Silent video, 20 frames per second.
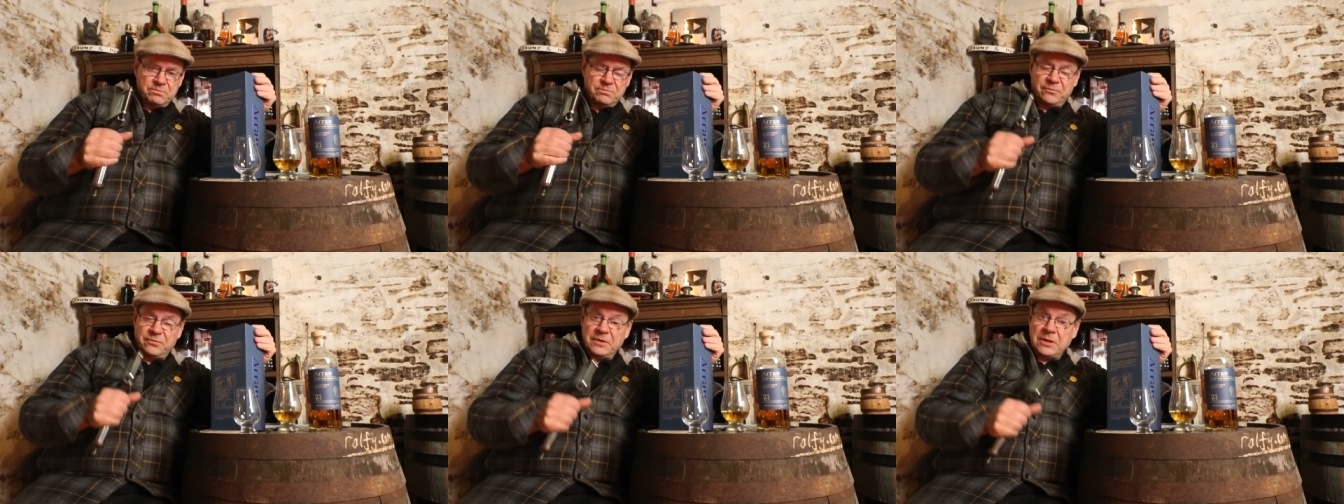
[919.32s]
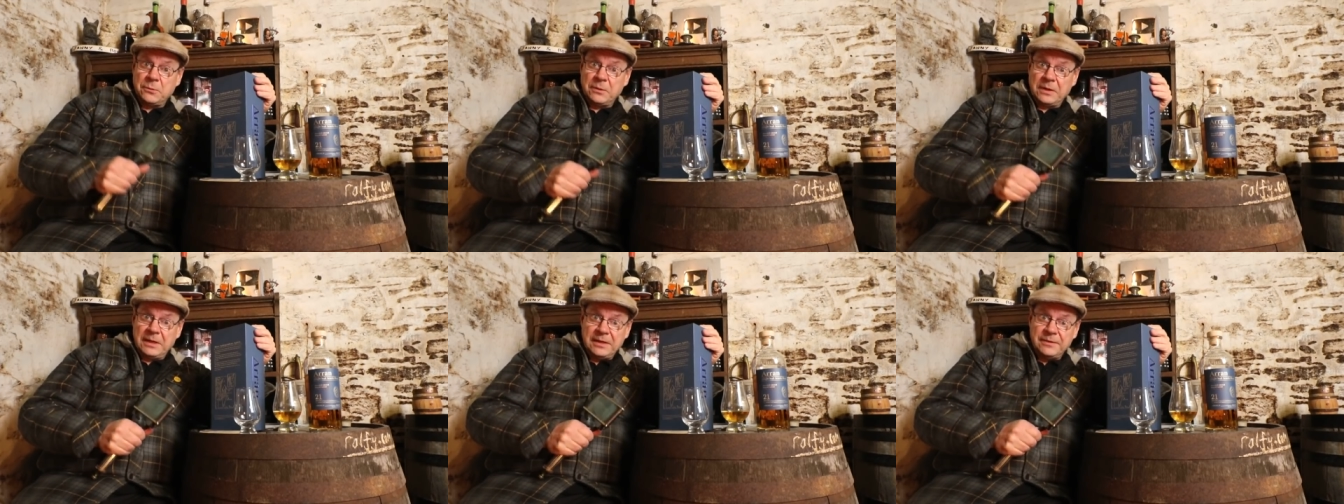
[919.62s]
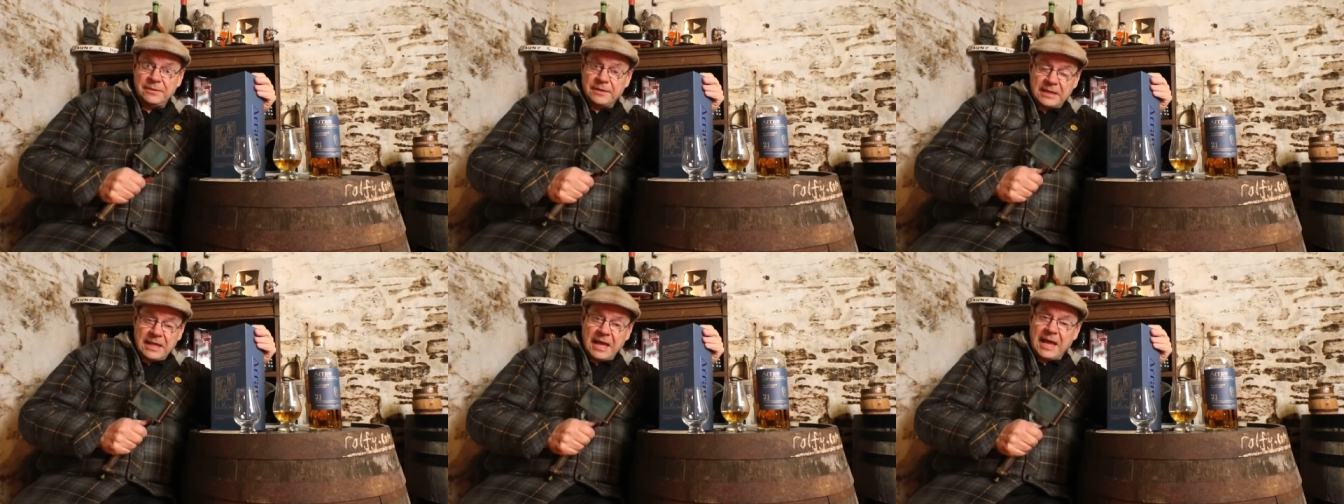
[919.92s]
Frequently
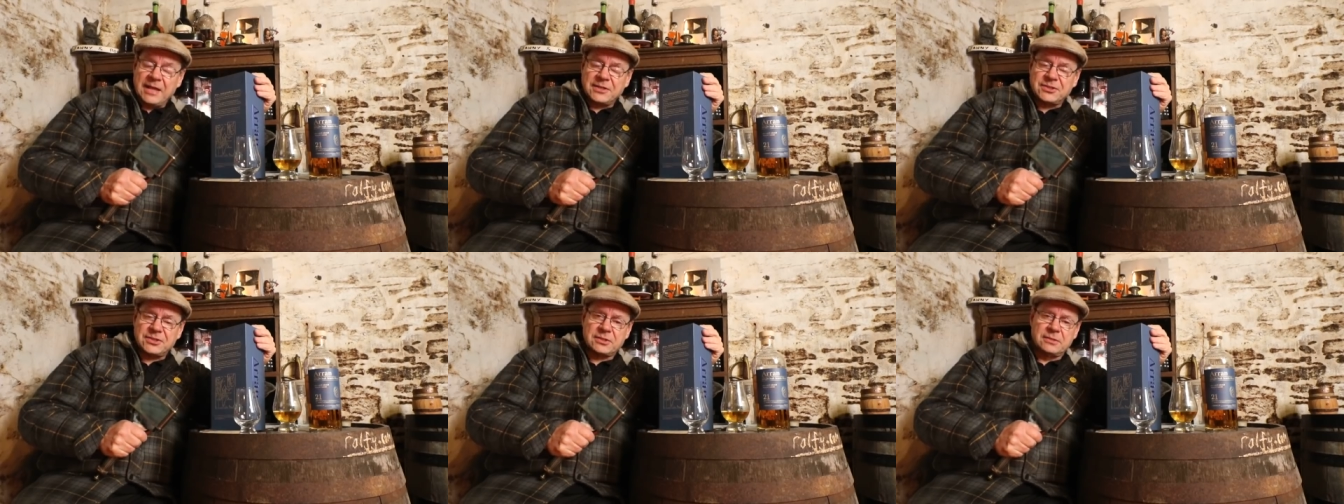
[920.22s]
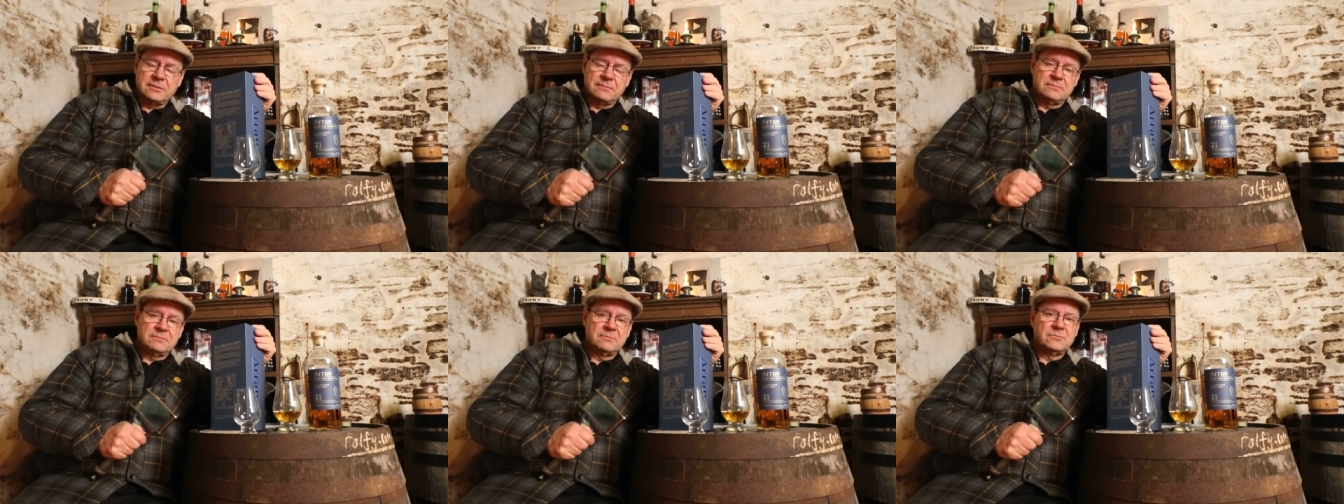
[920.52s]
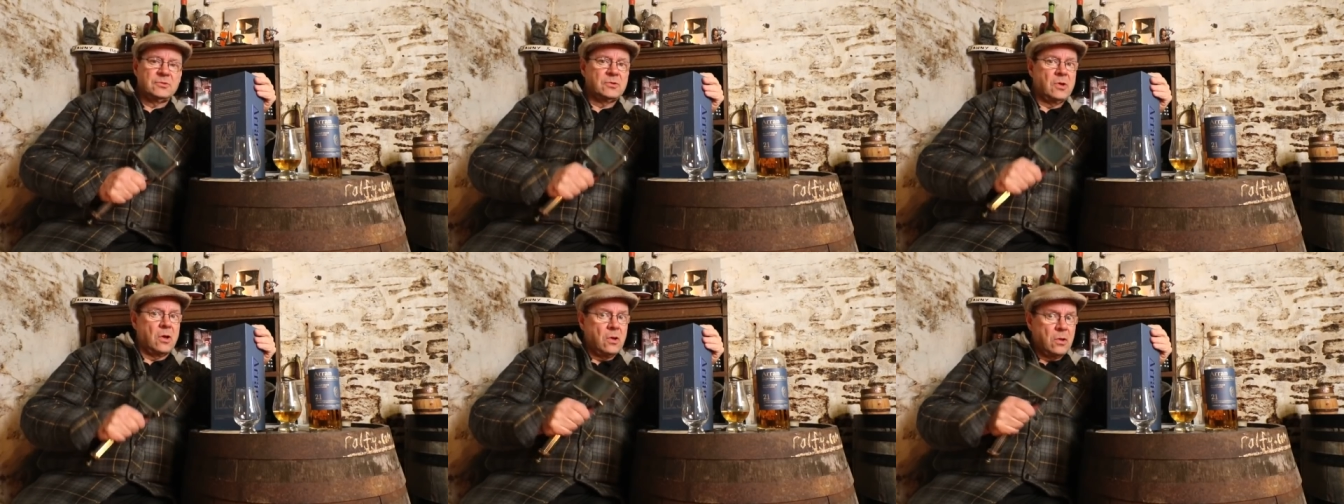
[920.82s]
in the cask,
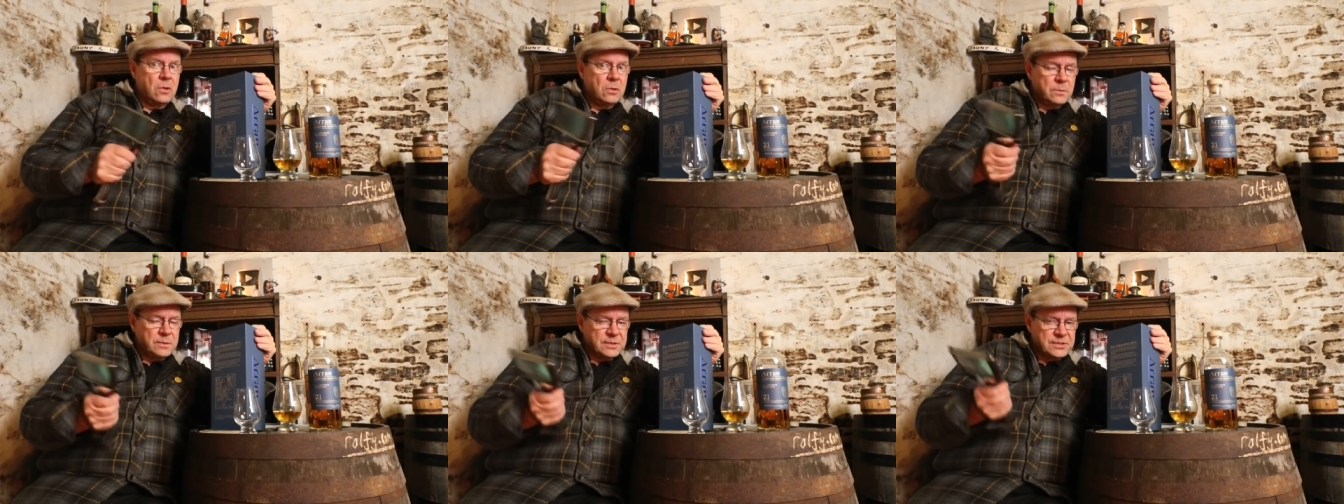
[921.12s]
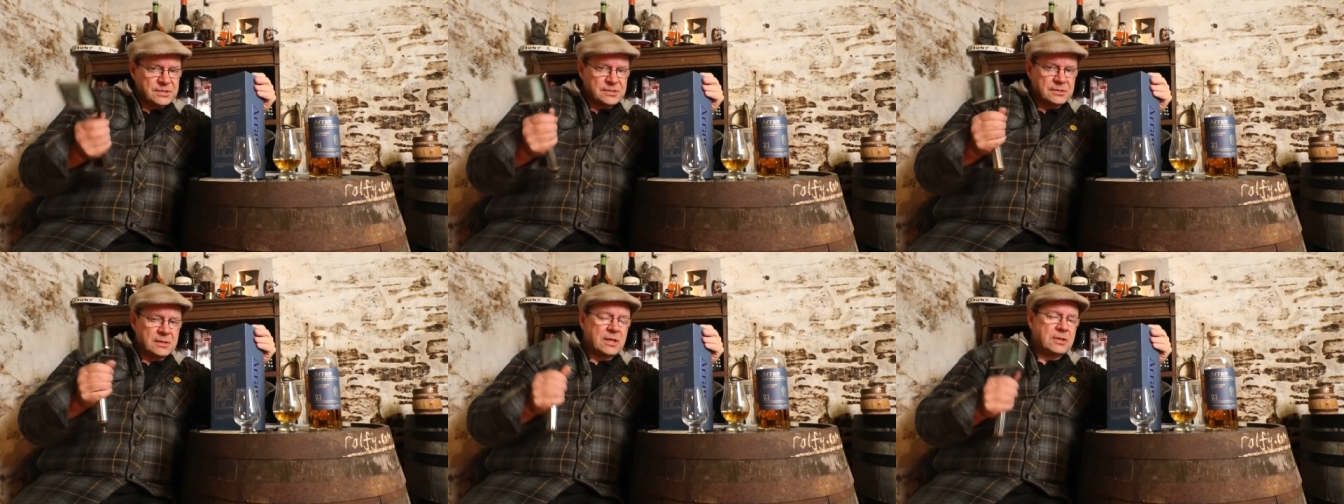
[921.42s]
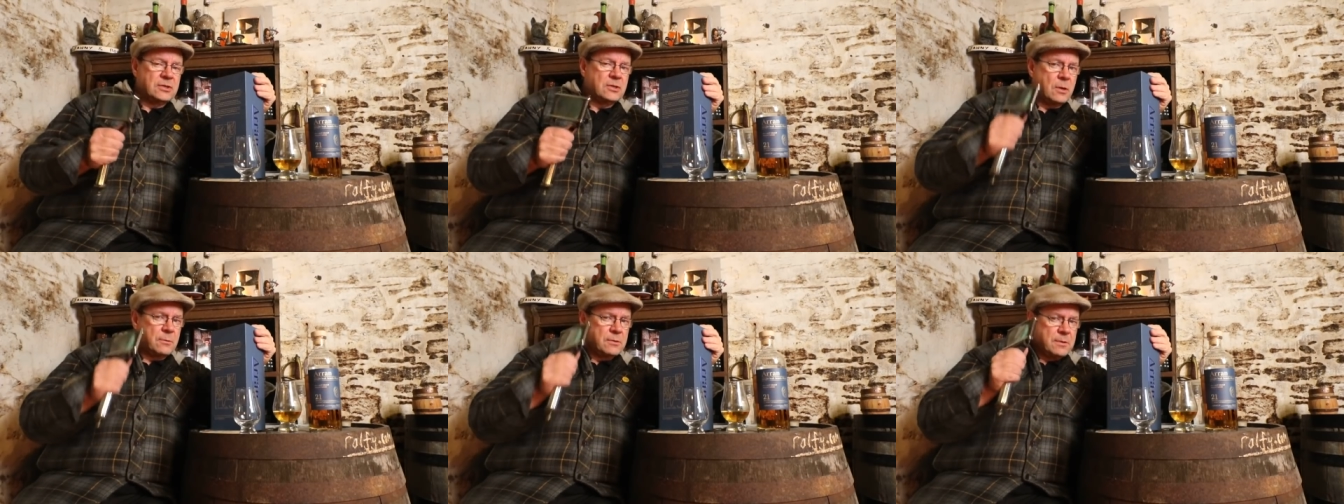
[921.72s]
not always,
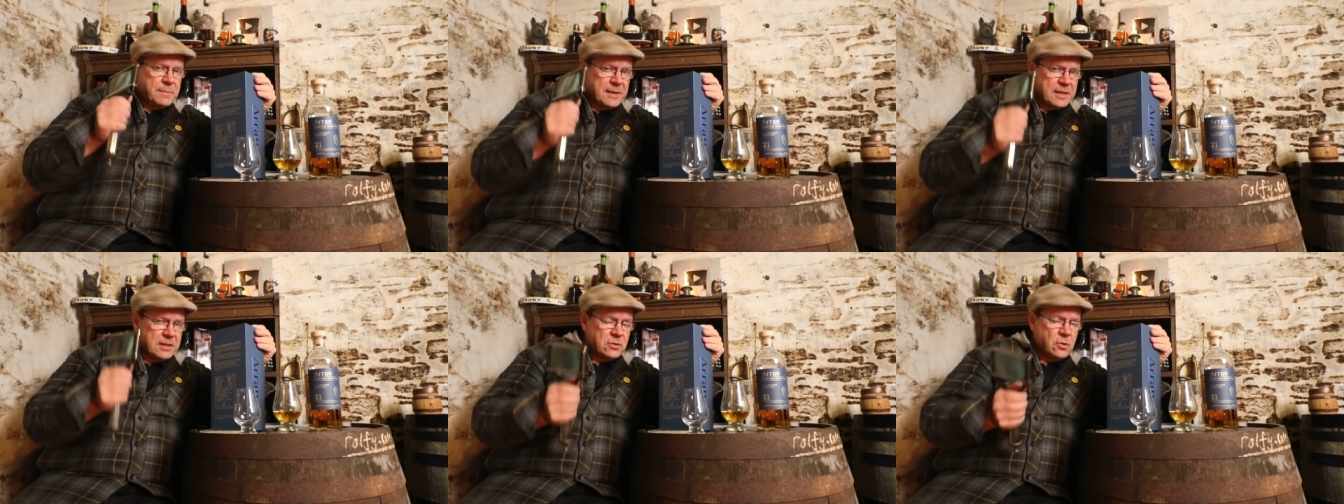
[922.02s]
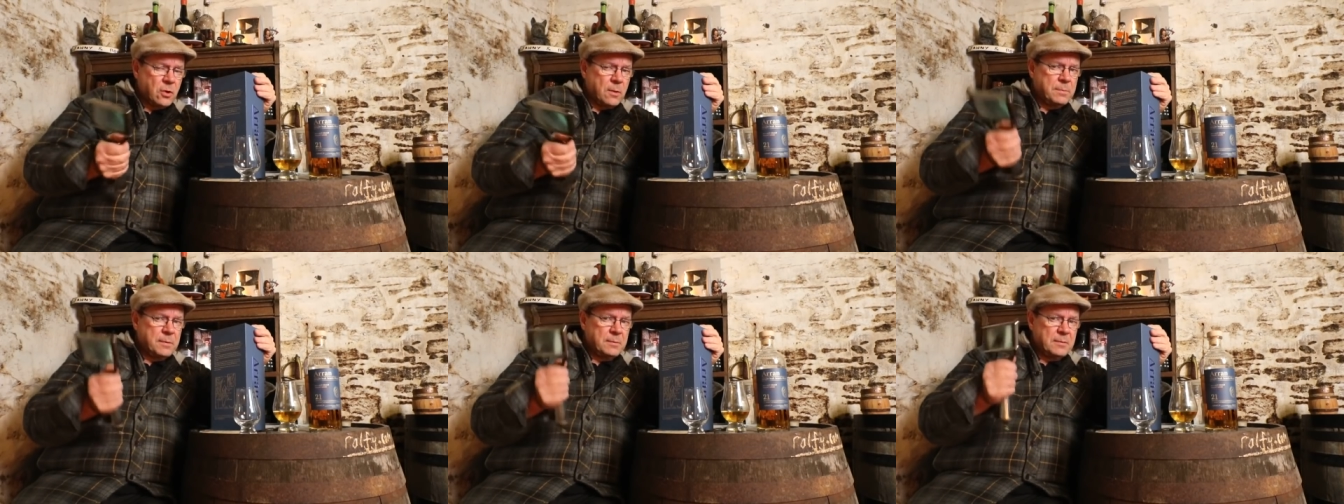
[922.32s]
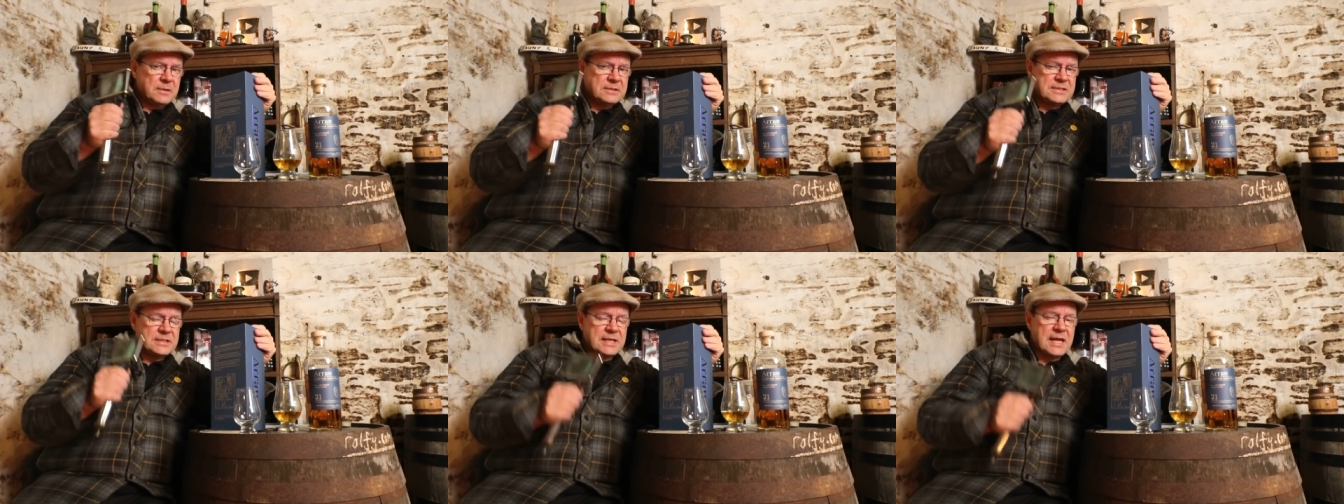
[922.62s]
not with the big corporate
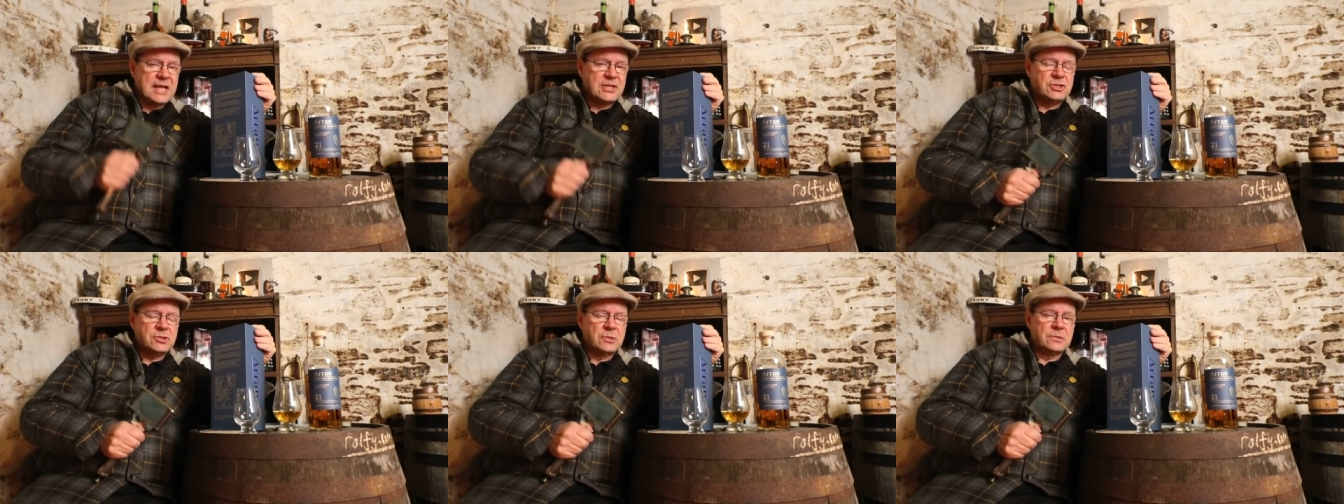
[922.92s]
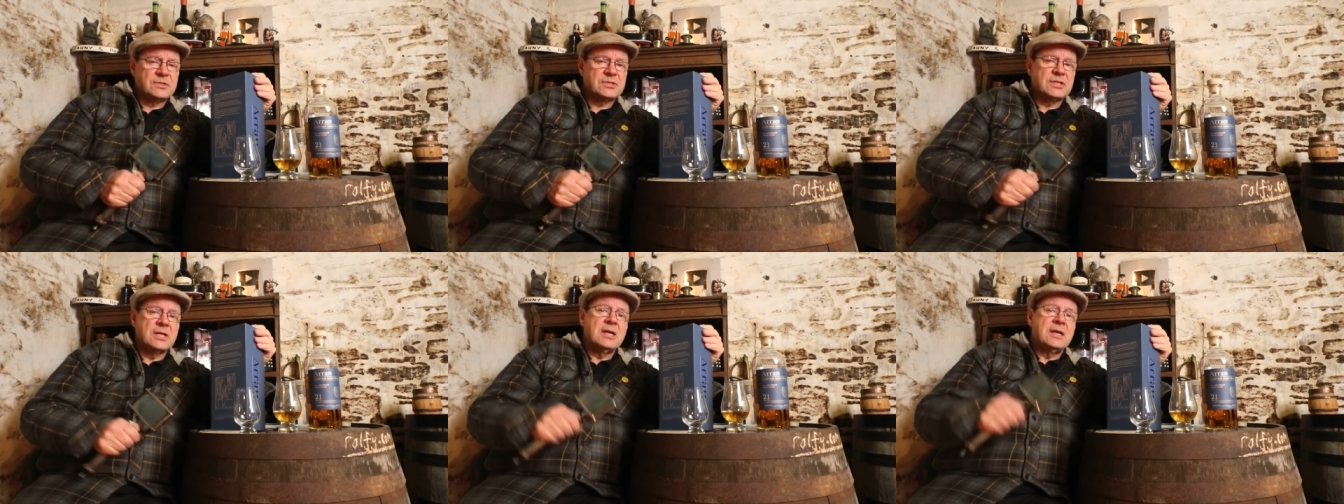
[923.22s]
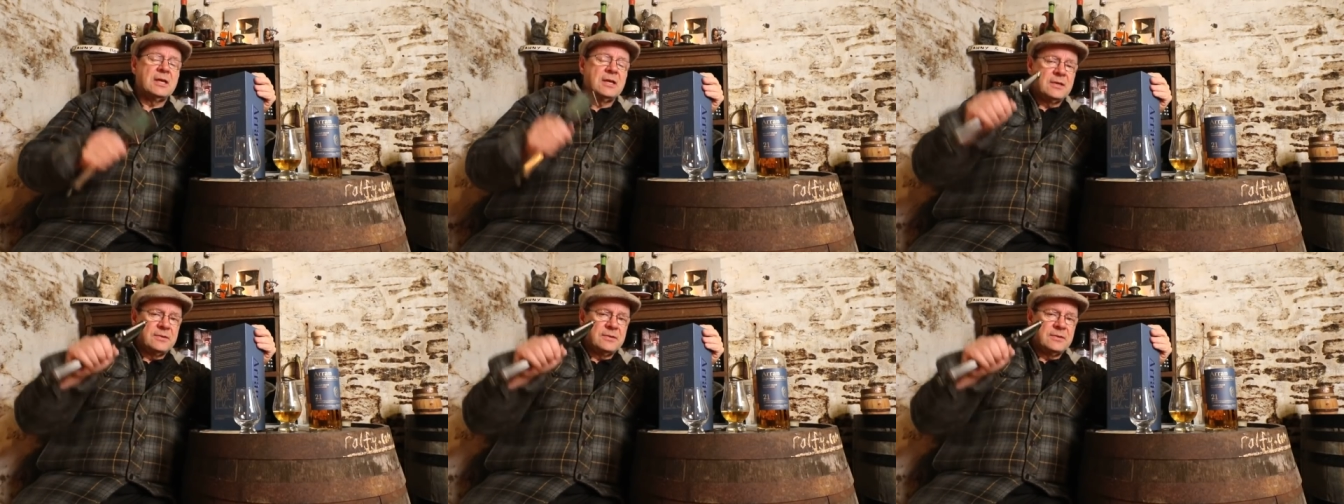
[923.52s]
multinationals.